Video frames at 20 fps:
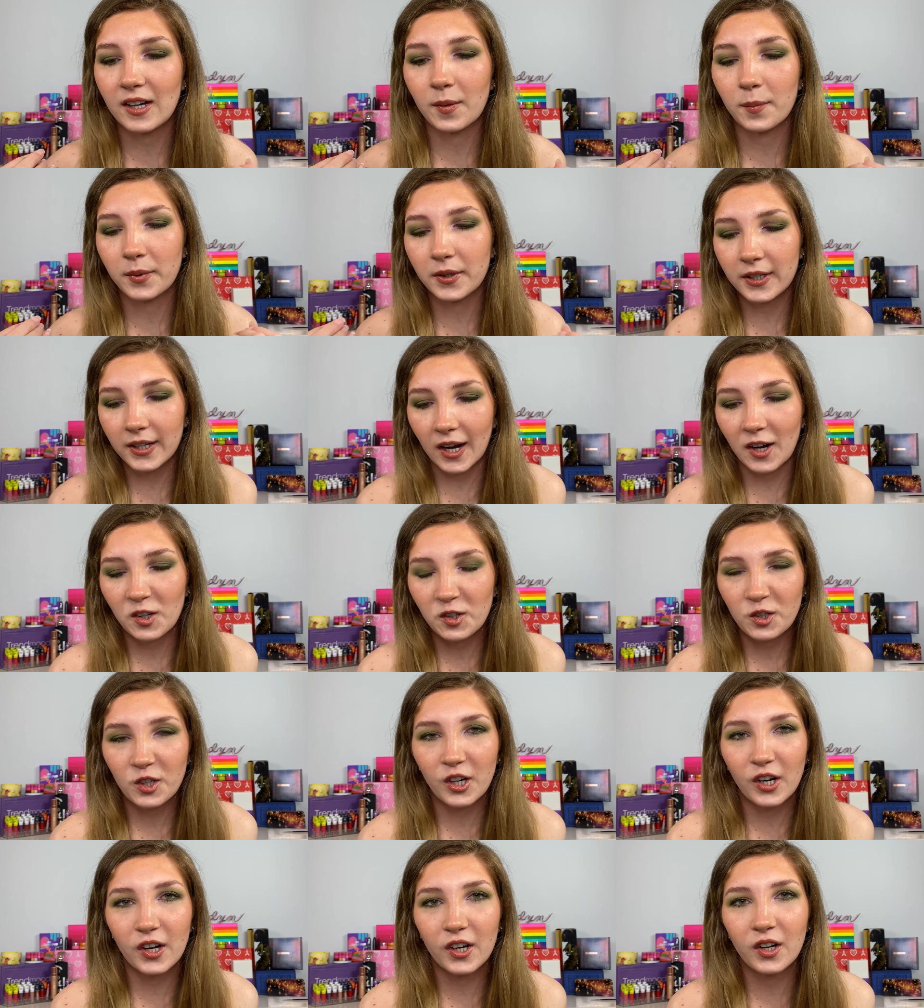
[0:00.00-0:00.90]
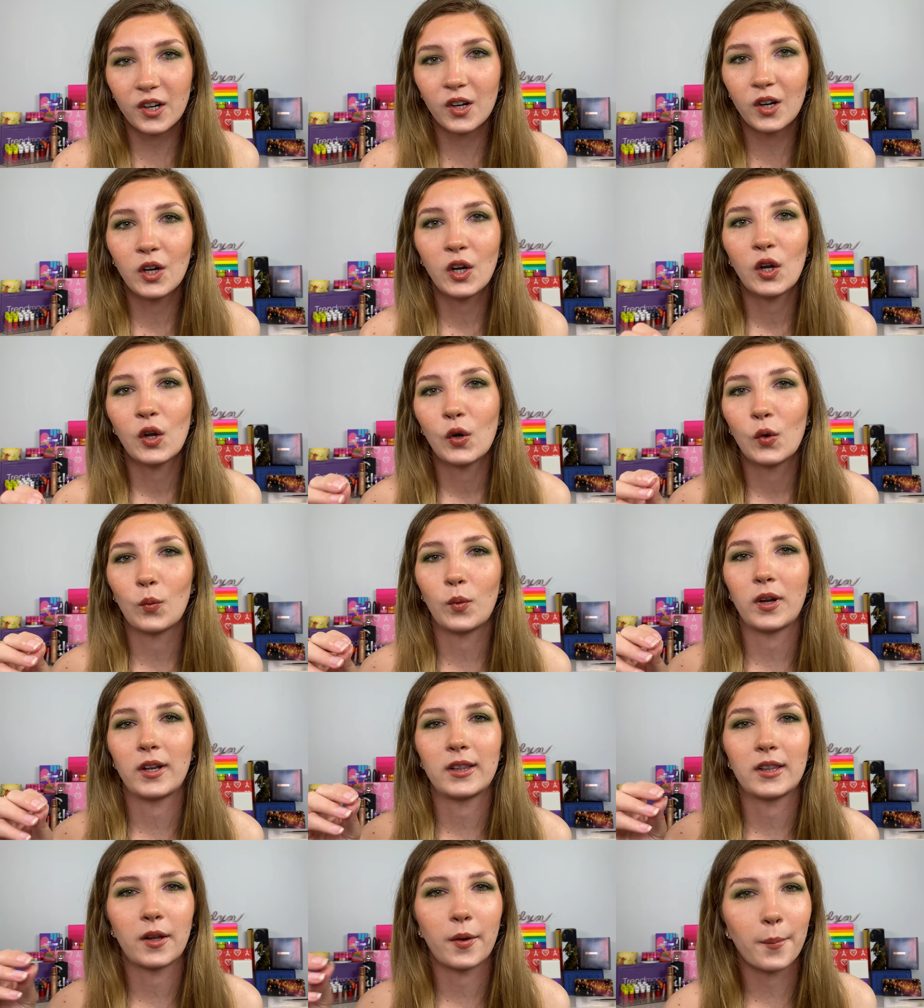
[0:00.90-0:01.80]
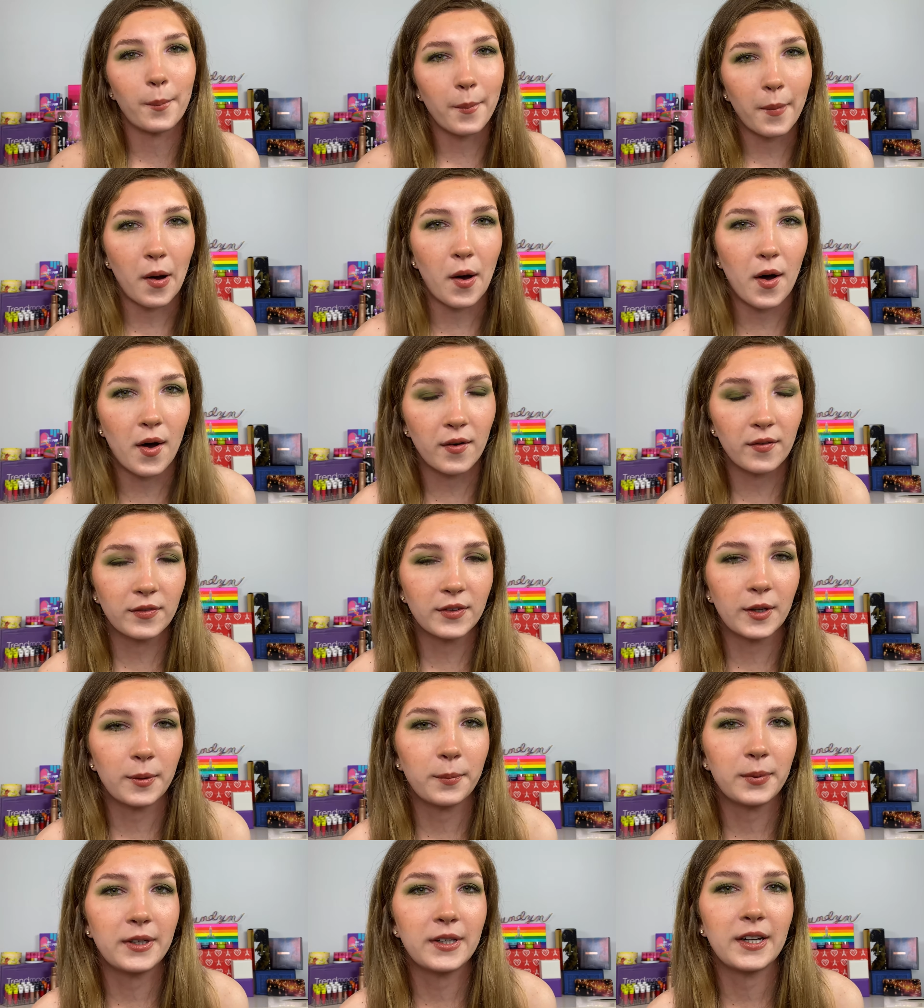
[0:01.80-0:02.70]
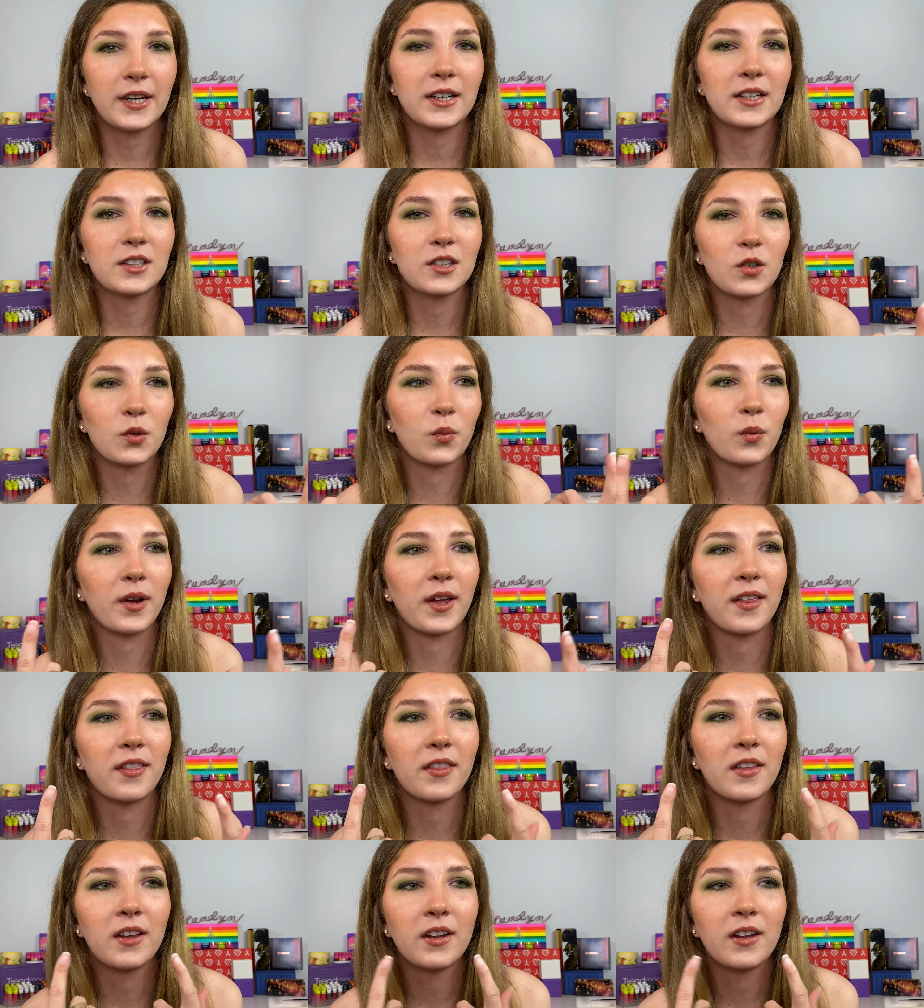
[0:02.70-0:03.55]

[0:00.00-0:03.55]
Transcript: obsession with the mauve lipsticks with